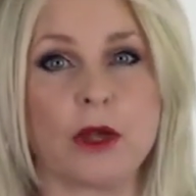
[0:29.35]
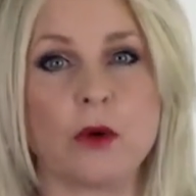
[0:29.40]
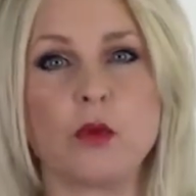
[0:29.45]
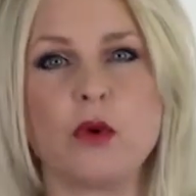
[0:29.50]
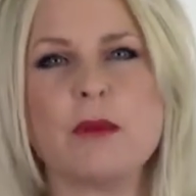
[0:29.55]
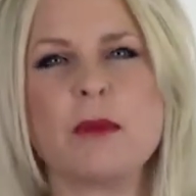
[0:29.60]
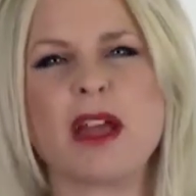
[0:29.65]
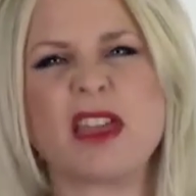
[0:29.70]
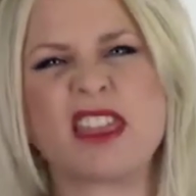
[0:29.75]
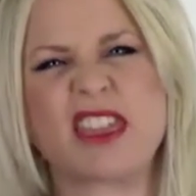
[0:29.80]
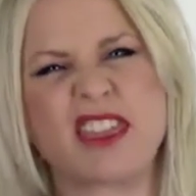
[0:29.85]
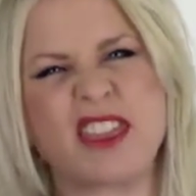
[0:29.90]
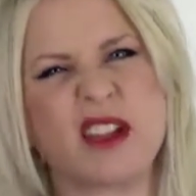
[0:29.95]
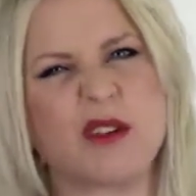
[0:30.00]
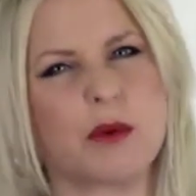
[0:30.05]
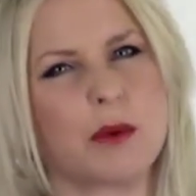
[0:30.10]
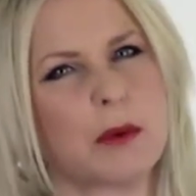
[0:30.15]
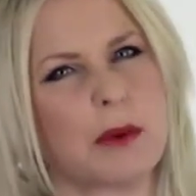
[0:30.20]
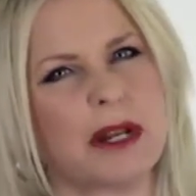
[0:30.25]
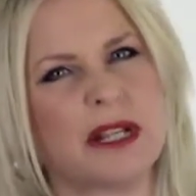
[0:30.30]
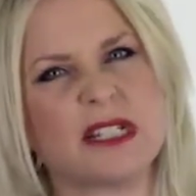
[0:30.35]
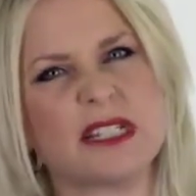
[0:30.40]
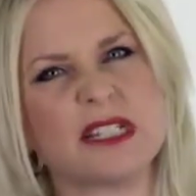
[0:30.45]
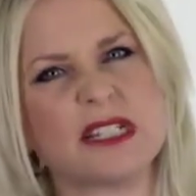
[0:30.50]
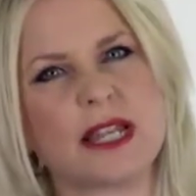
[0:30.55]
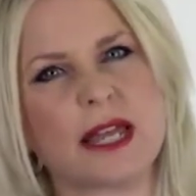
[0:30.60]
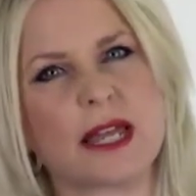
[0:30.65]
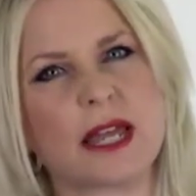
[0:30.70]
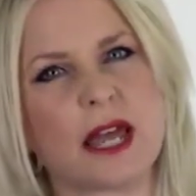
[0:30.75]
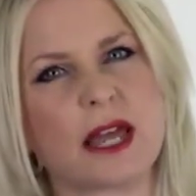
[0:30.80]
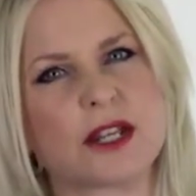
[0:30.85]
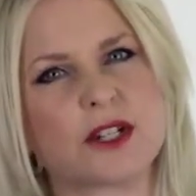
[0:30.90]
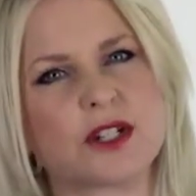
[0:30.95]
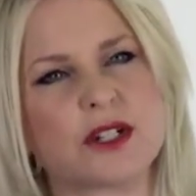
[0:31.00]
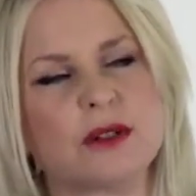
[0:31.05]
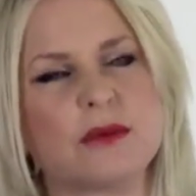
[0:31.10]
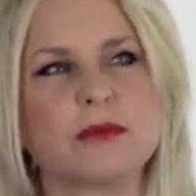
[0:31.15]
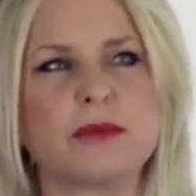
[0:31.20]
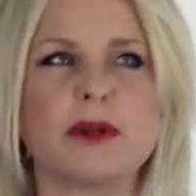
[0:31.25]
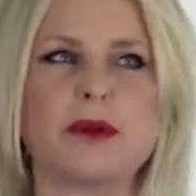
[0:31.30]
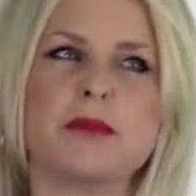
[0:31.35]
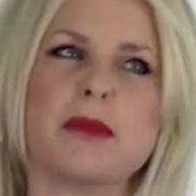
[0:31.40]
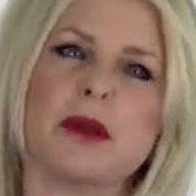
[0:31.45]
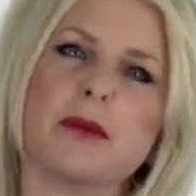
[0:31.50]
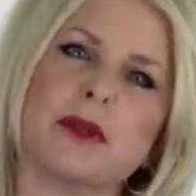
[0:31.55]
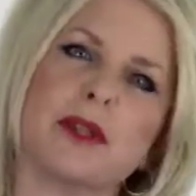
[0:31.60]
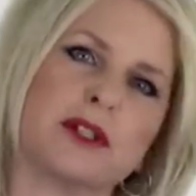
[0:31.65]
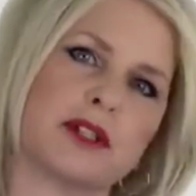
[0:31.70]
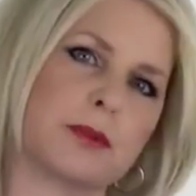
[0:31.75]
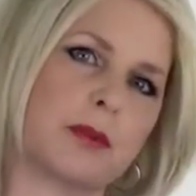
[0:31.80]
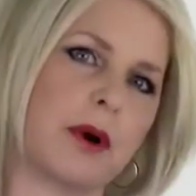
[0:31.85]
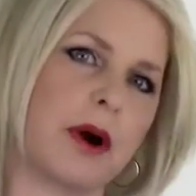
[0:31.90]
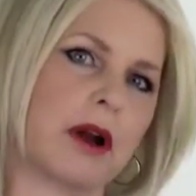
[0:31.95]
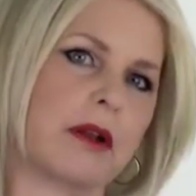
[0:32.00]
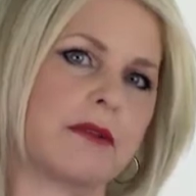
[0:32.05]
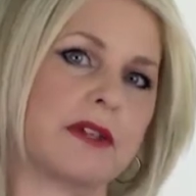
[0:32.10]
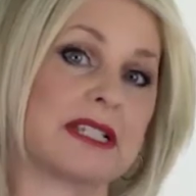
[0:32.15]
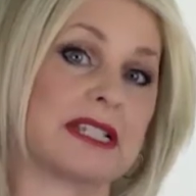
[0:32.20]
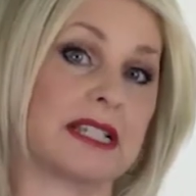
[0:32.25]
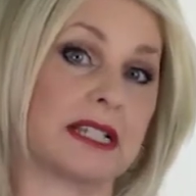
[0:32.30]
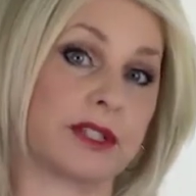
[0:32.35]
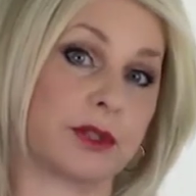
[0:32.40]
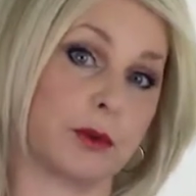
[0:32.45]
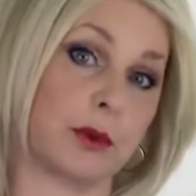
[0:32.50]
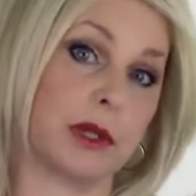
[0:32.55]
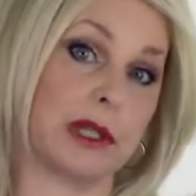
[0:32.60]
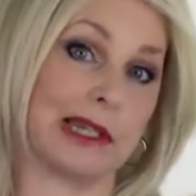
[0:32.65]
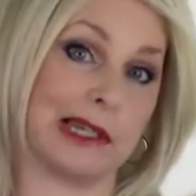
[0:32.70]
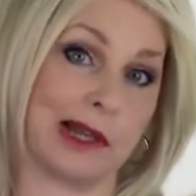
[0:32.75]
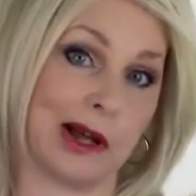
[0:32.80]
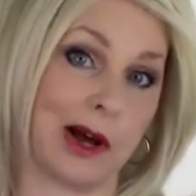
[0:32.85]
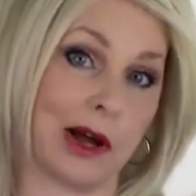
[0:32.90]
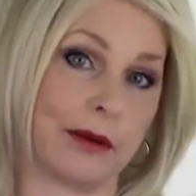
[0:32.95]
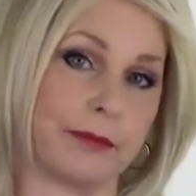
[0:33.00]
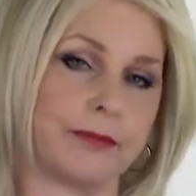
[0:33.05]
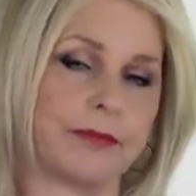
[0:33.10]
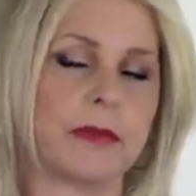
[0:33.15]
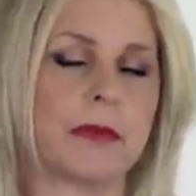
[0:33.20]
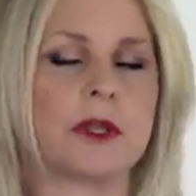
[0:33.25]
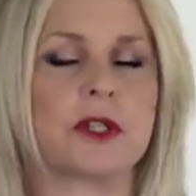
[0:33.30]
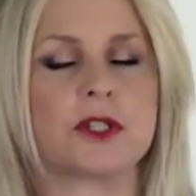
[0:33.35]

We might think we're ready to take action, but maybe there's a part of us that's really not.